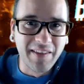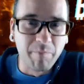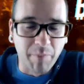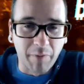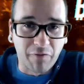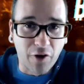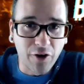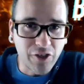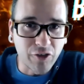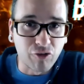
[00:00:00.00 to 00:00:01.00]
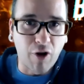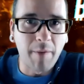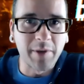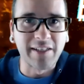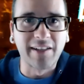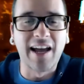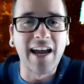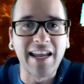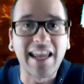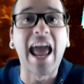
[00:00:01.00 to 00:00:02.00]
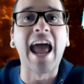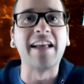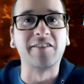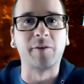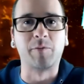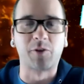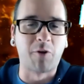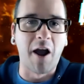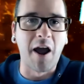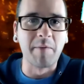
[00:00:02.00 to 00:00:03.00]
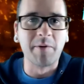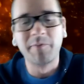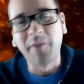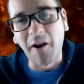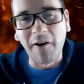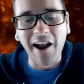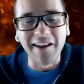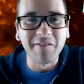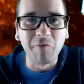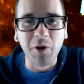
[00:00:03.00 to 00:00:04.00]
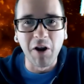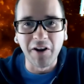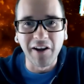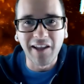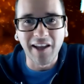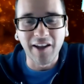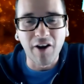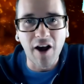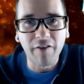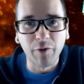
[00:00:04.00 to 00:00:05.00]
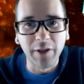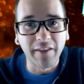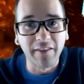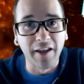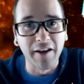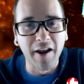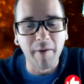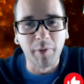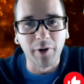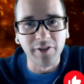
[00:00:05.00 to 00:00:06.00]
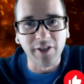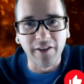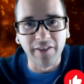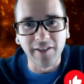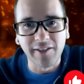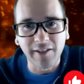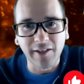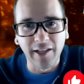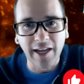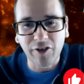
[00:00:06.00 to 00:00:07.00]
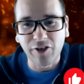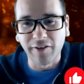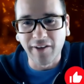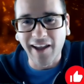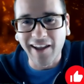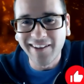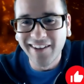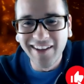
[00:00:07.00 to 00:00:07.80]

But first, drop us a like and subscribe. All right, we are going to kick it off with the numbers on this election day.